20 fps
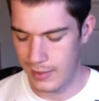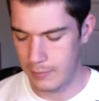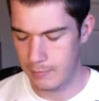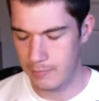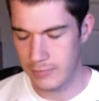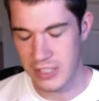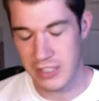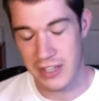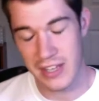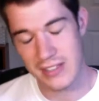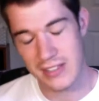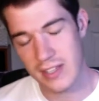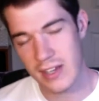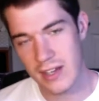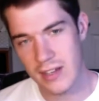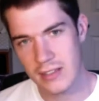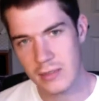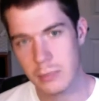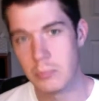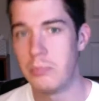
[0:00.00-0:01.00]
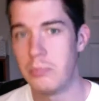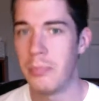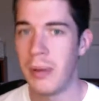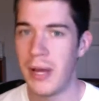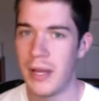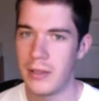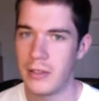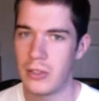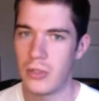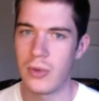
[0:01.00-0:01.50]
So that sucks,
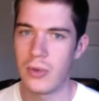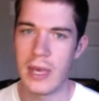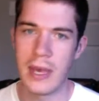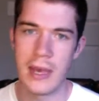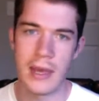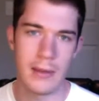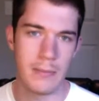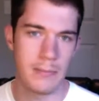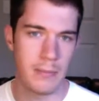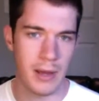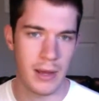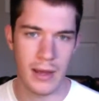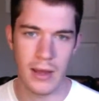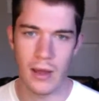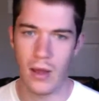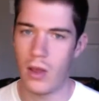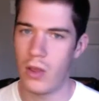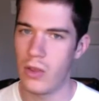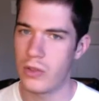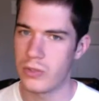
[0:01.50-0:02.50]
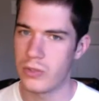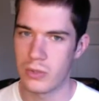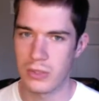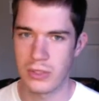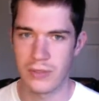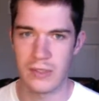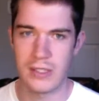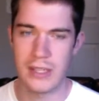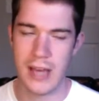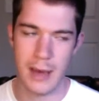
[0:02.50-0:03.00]
but you can buy all sorts
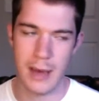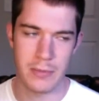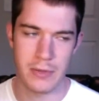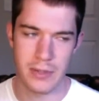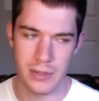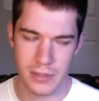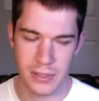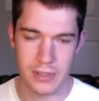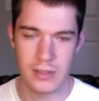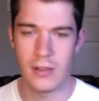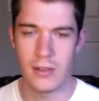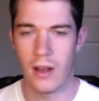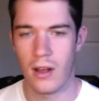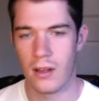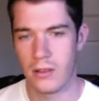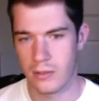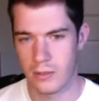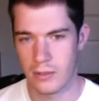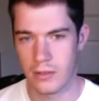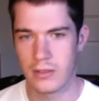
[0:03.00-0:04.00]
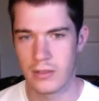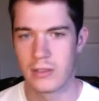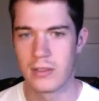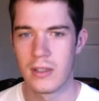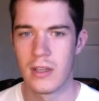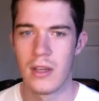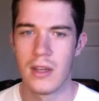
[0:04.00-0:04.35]
of adapters and dongles,